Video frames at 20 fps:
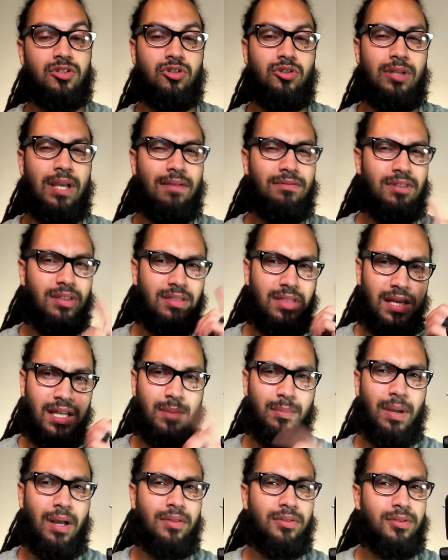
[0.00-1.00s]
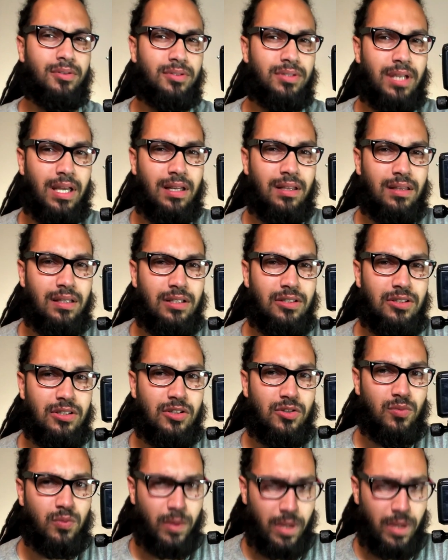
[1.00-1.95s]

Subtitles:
So you have to think about those kind of things as